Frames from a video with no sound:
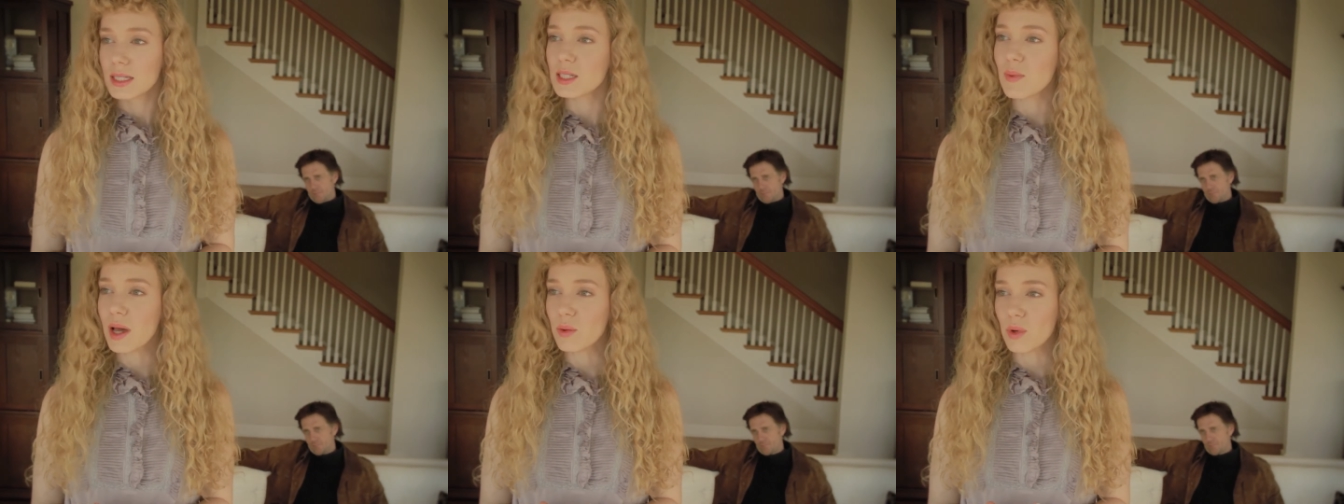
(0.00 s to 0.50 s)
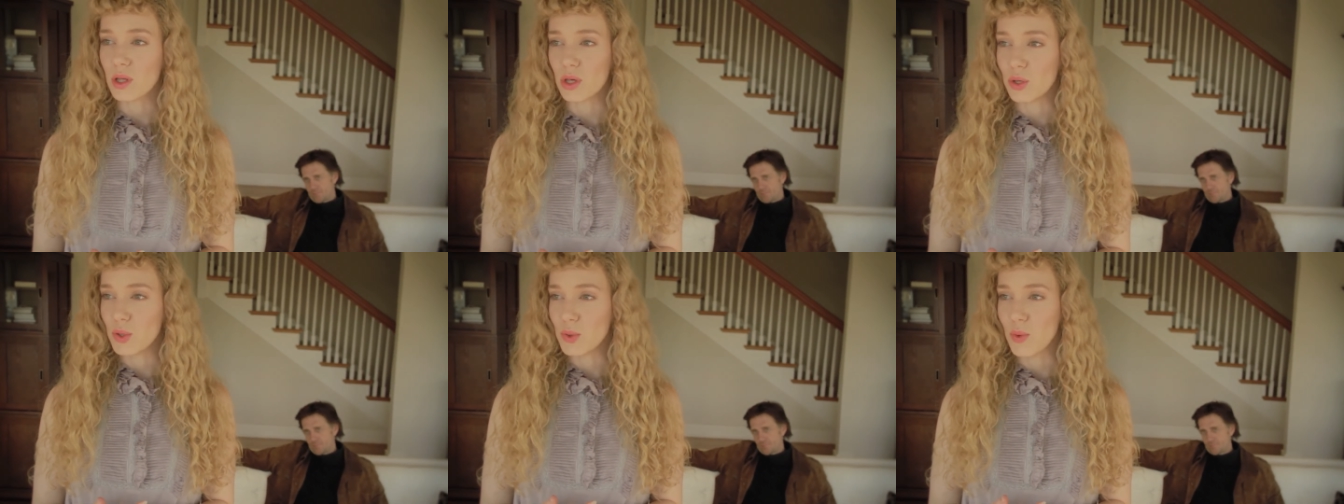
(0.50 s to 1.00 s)
Despite what
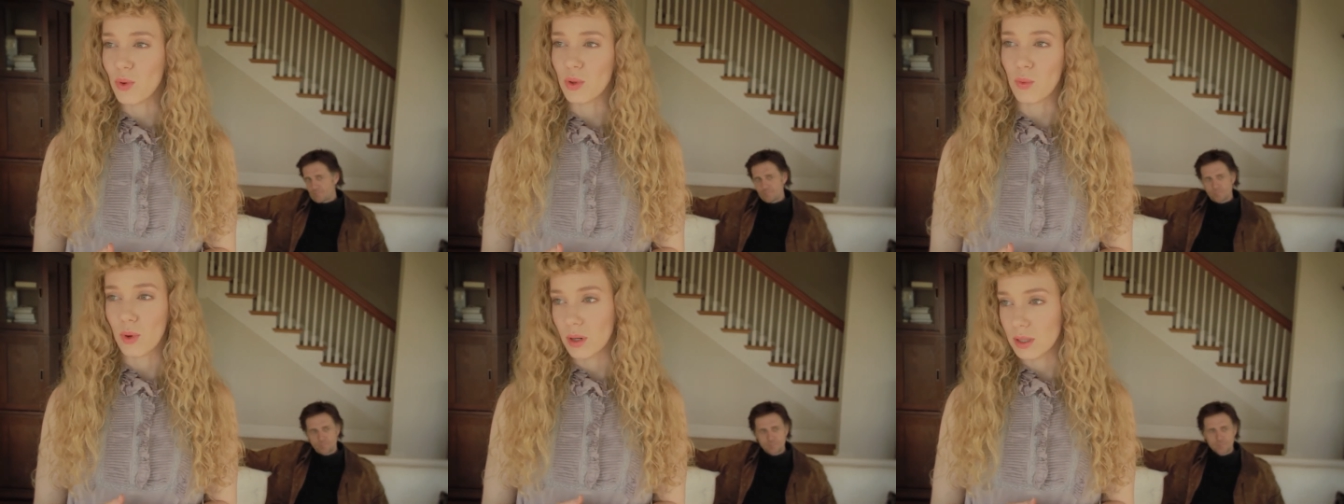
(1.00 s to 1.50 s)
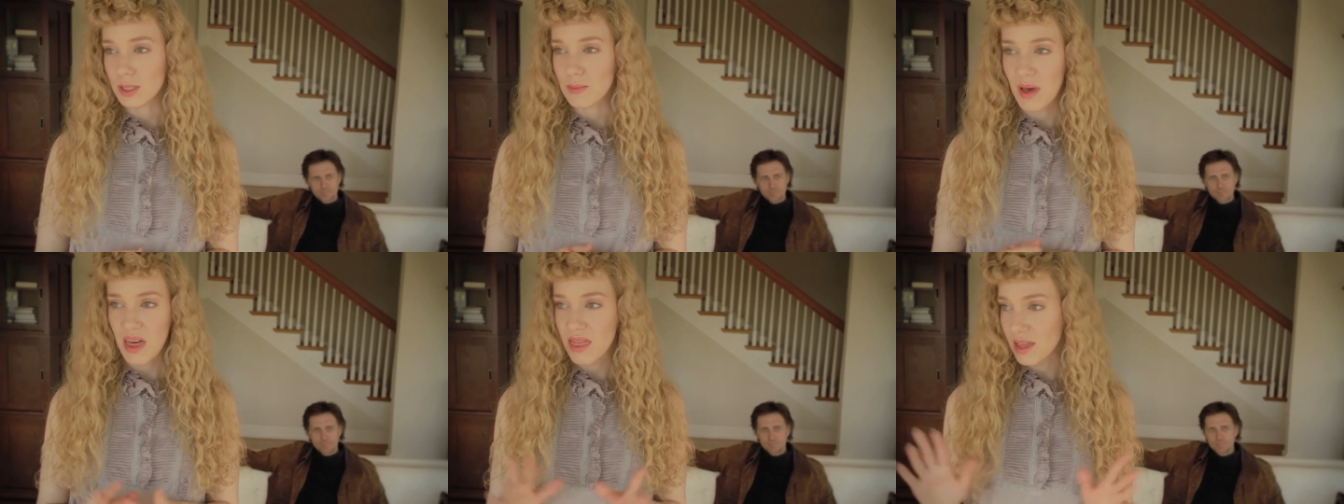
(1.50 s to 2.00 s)
you or the
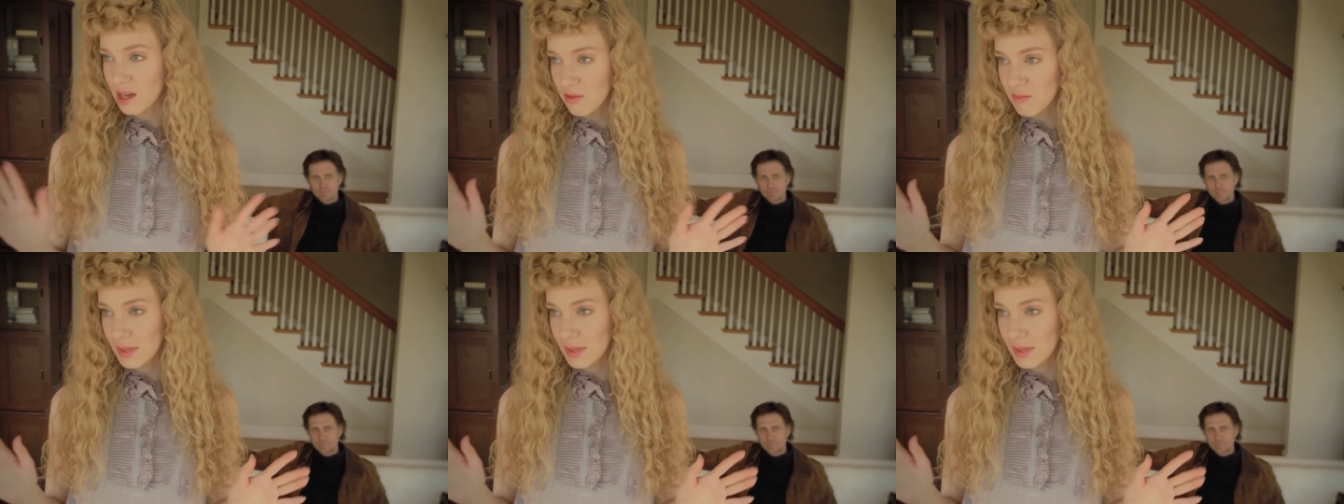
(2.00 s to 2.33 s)
world may think